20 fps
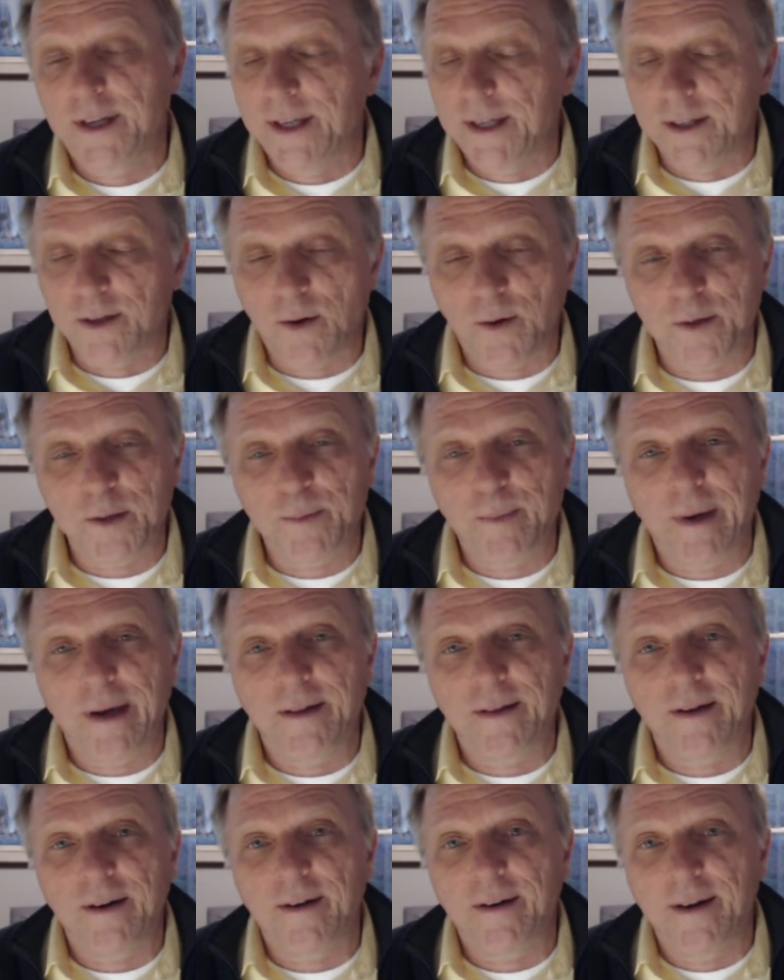He's always
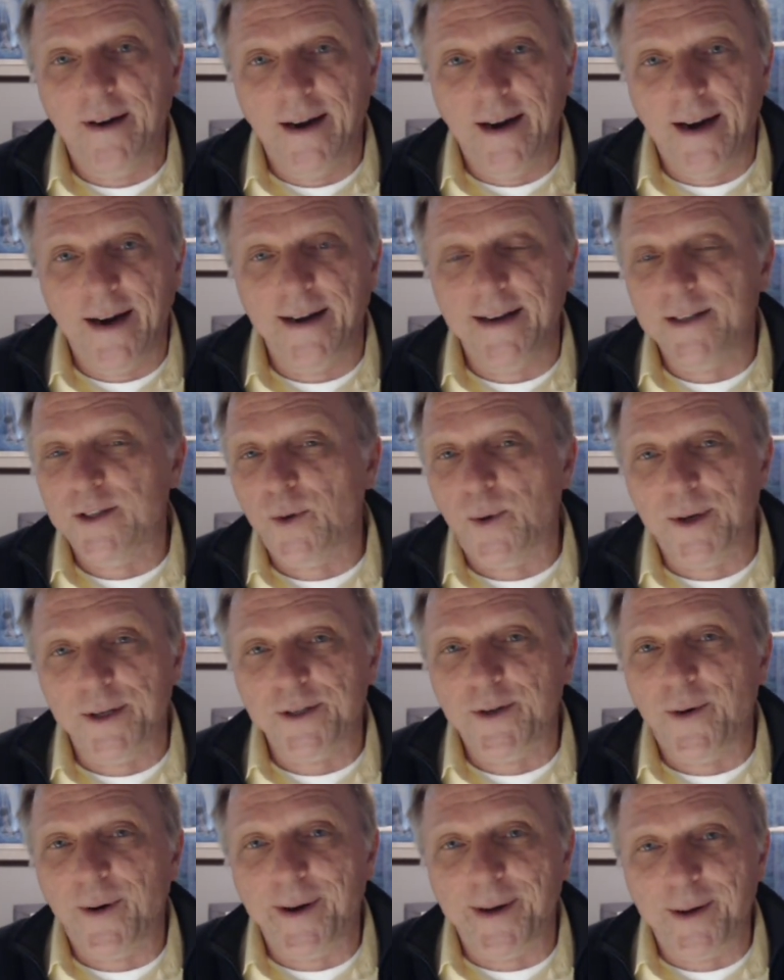been there, and he's always
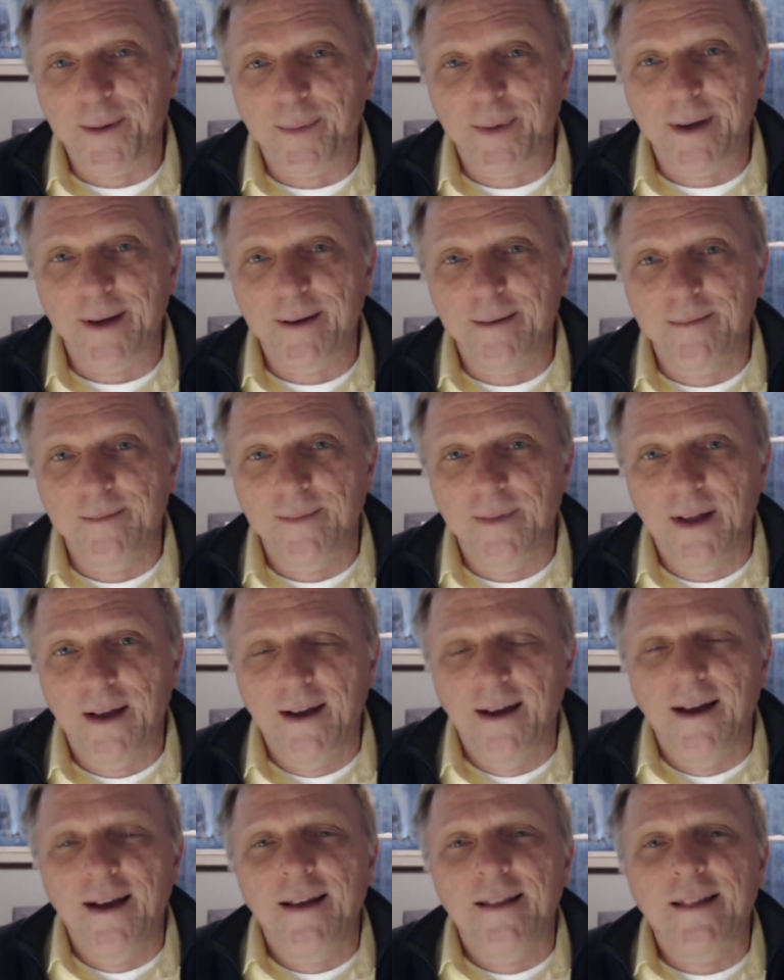going to be.
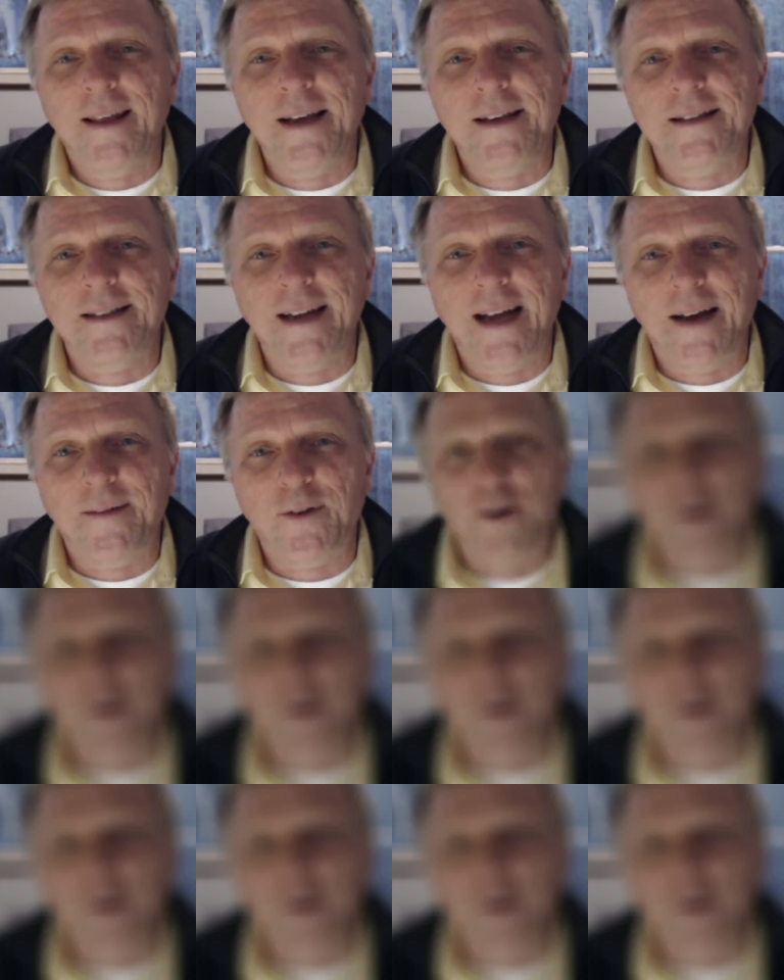Thanks, and have a